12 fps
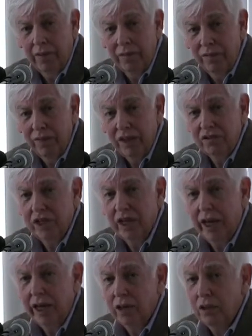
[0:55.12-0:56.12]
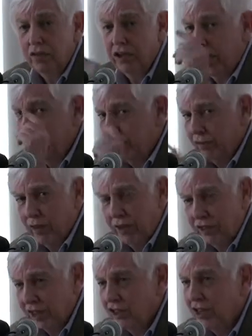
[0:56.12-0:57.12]
investigators, they have
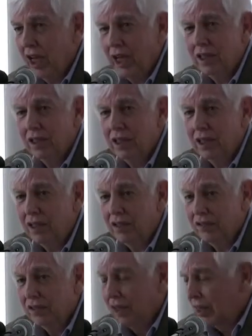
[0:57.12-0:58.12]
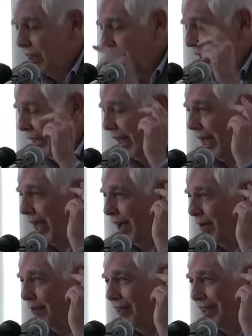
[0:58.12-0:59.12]
forensic scientists, they
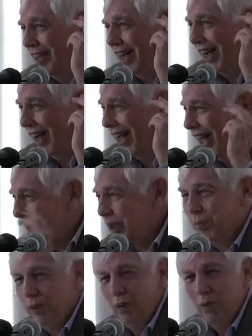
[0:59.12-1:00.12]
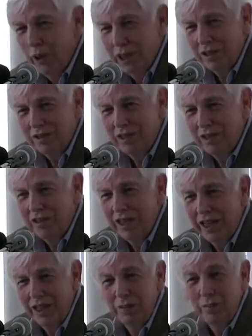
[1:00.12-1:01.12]
have expert witnesses
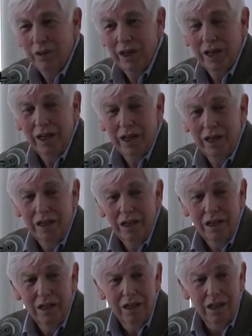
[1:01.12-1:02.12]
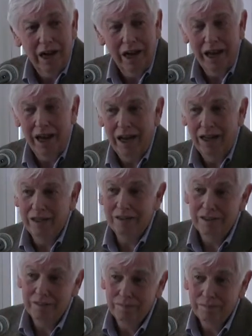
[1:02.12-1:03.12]
they can bring in,
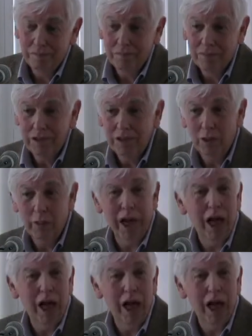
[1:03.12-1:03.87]
and we